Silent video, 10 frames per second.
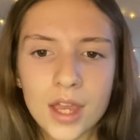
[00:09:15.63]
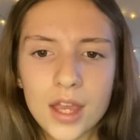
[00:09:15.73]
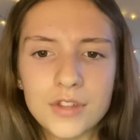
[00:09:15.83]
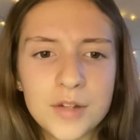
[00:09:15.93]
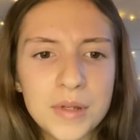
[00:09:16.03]

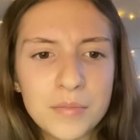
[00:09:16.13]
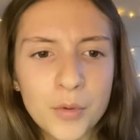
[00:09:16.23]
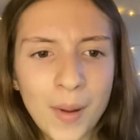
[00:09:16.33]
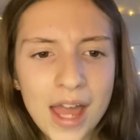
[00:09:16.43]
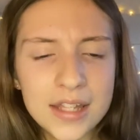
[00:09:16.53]
They'd been
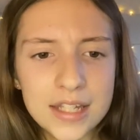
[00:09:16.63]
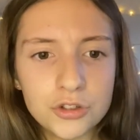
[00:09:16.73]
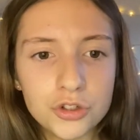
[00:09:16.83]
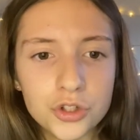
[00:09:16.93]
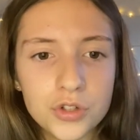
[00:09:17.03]
prepared to
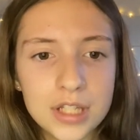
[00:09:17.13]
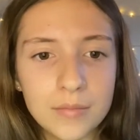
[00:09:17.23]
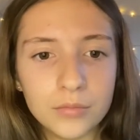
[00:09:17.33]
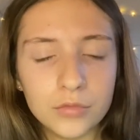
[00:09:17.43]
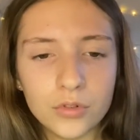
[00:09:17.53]
introduce
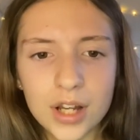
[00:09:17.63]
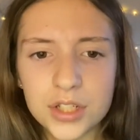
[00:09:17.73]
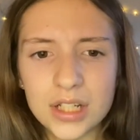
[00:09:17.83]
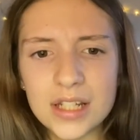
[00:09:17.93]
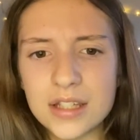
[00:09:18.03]
him
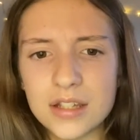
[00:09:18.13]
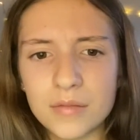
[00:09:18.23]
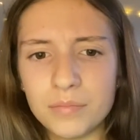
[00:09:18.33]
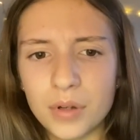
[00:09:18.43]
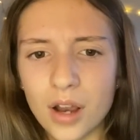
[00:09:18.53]
gradually to
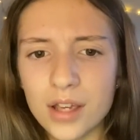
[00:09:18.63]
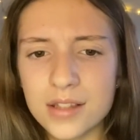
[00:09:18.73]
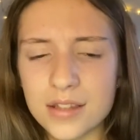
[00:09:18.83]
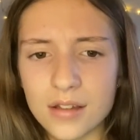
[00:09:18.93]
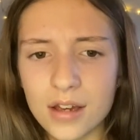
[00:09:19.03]
polite
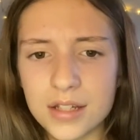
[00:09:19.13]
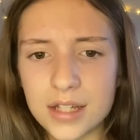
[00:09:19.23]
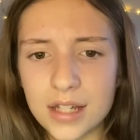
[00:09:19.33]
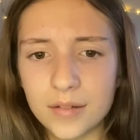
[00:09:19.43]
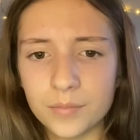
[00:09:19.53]

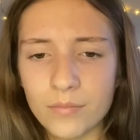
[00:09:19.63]
society,